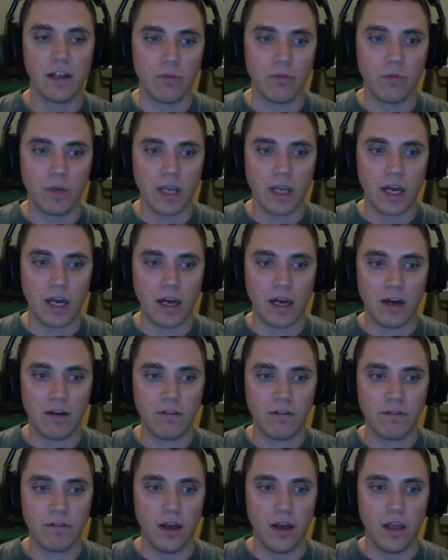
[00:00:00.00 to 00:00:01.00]
We
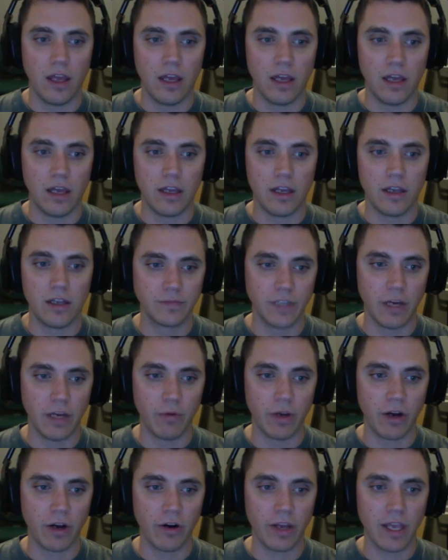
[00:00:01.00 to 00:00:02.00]
have a, and
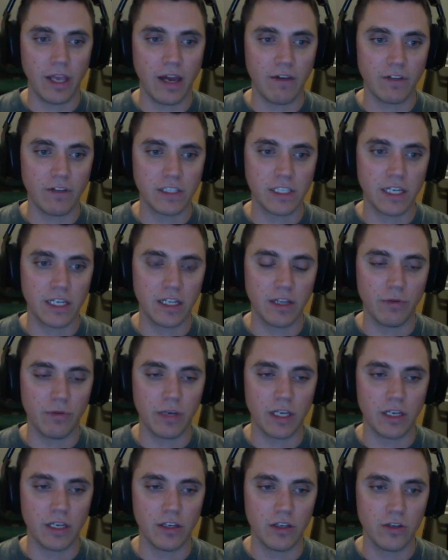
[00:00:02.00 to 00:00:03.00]
we already have a skin that we
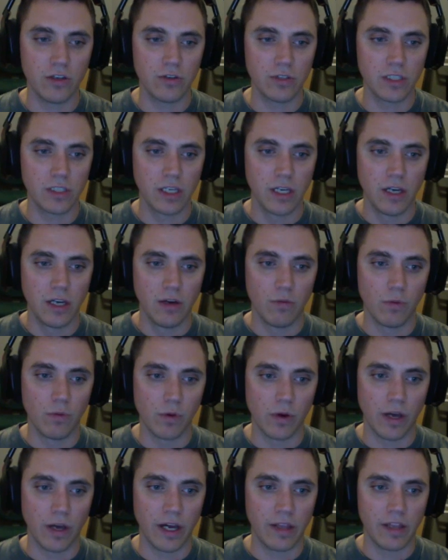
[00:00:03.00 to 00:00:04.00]
can use, we
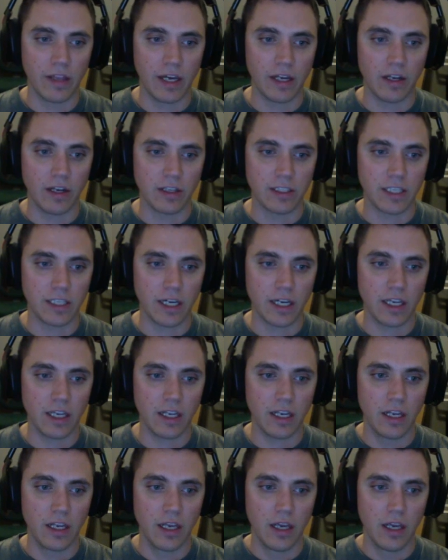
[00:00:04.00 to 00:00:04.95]
will add that in a second.